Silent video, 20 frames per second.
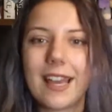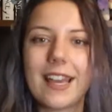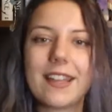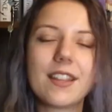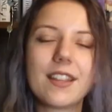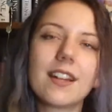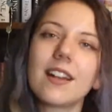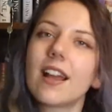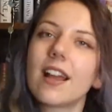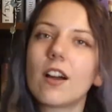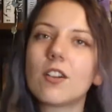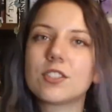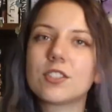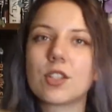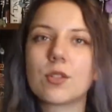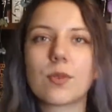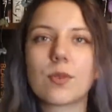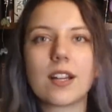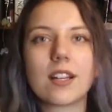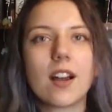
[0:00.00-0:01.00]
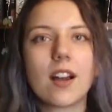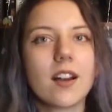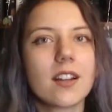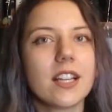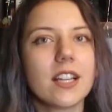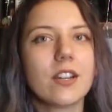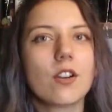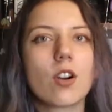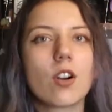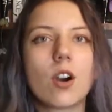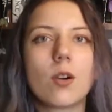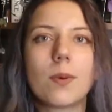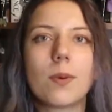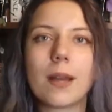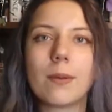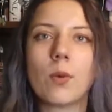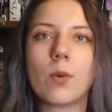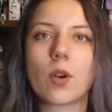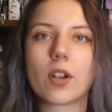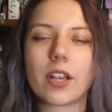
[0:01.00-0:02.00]
And then I also read Honey Girl
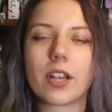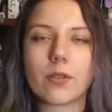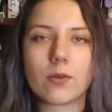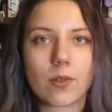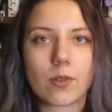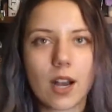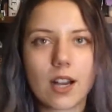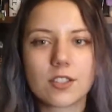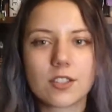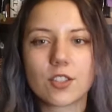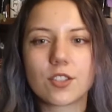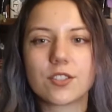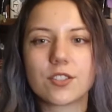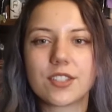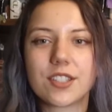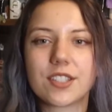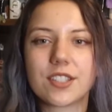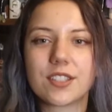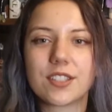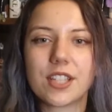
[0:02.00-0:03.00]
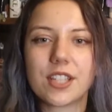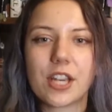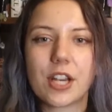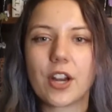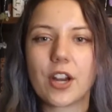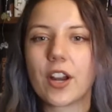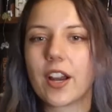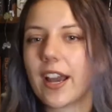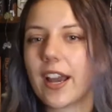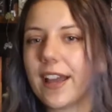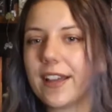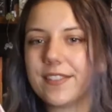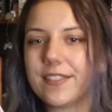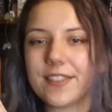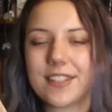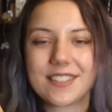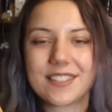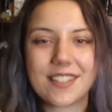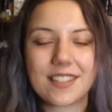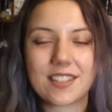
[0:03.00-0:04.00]
by Morgan Rogers this year,
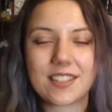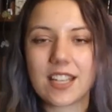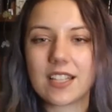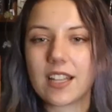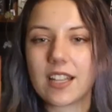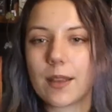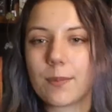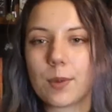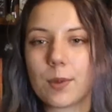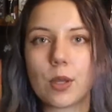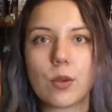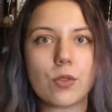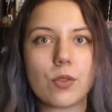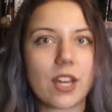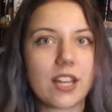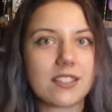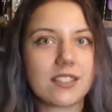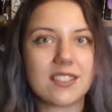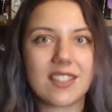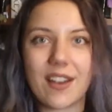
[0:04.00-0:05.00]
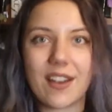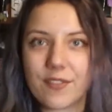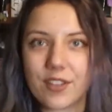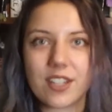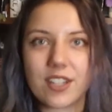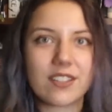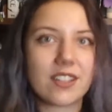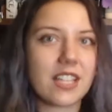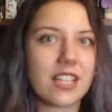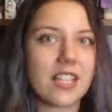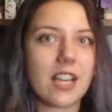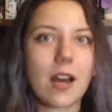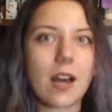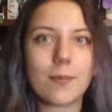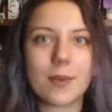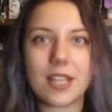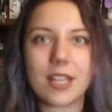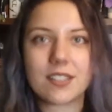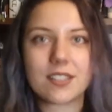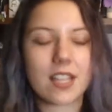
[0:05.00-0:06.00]
and this is a debut that definitely
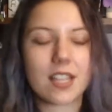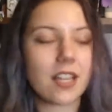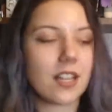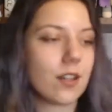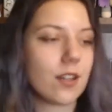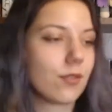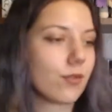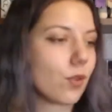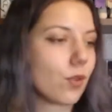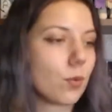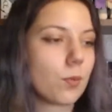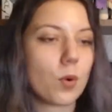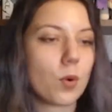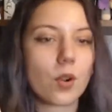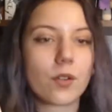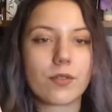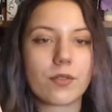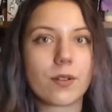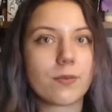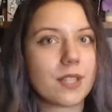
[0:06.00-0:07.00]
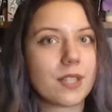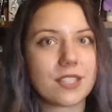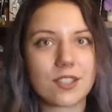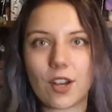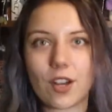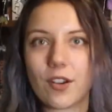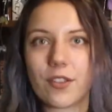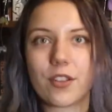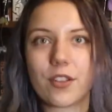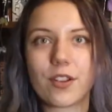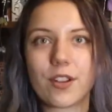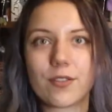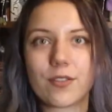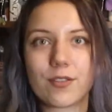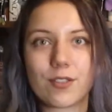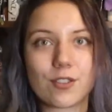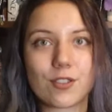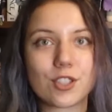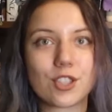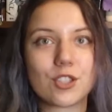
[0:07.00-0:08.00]
got me excited for more from this author,
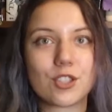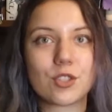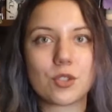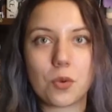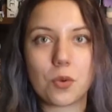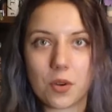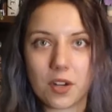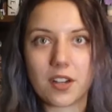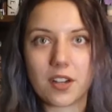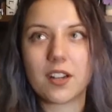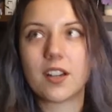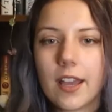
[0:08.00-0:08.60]
for sure.